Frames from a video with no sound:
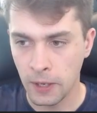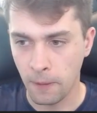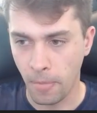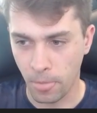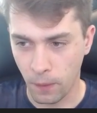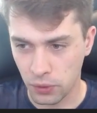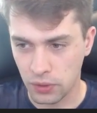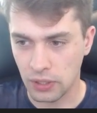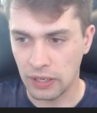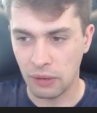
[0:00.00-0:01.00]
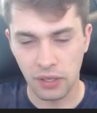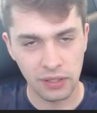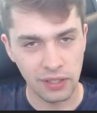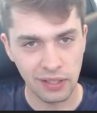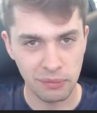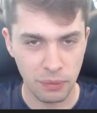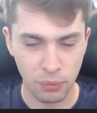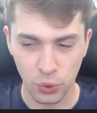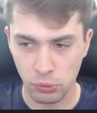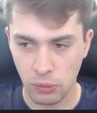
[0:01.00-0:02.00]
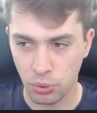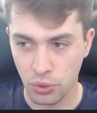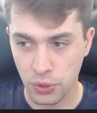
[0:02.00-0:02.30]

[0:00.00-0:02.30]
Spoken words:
not allowing the b pawn to be pushed.